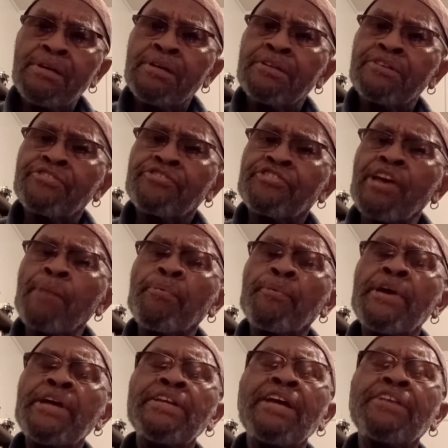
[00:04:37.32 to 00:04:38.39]

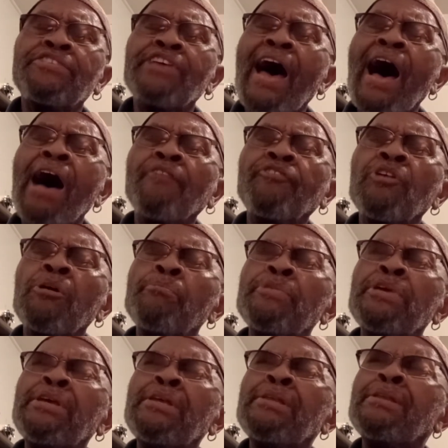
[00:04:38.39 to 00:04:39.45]
separating that child from
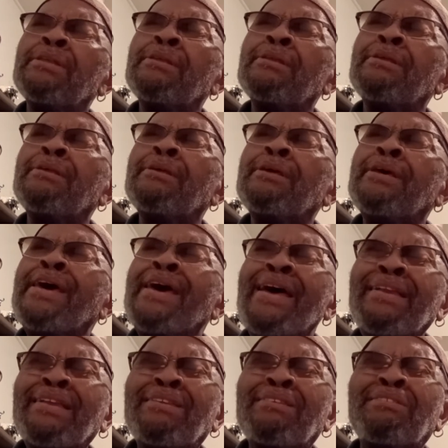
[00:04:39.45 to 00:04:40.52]

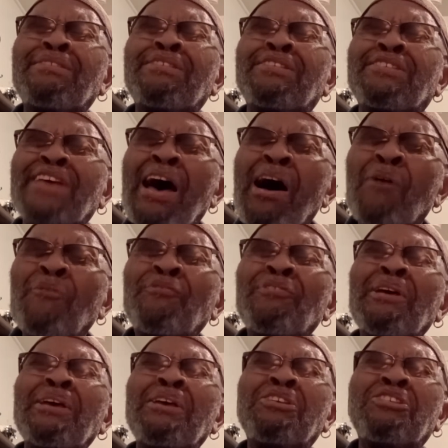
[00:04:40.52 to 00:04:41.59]

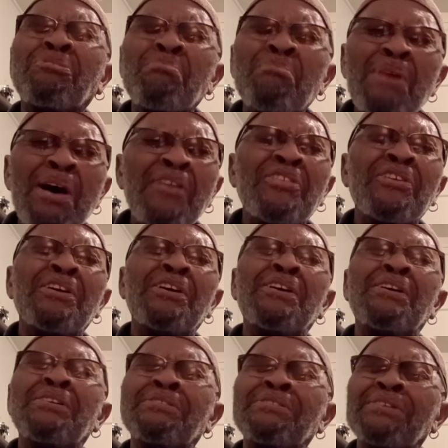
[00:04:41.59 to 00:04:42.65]
itself, its
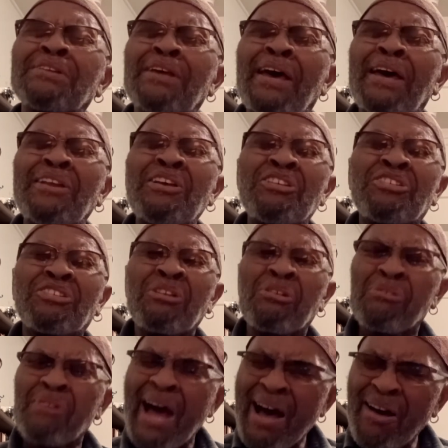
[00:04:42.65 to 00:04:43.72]
mother, and its
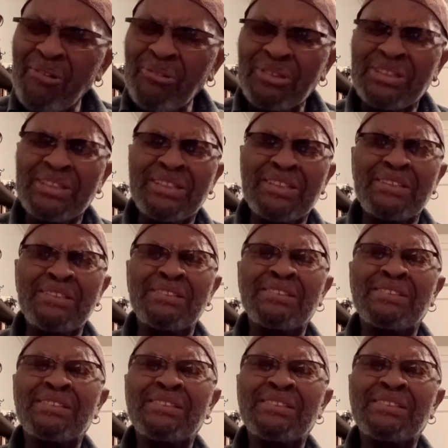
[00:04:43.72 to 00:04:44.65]
surroundings,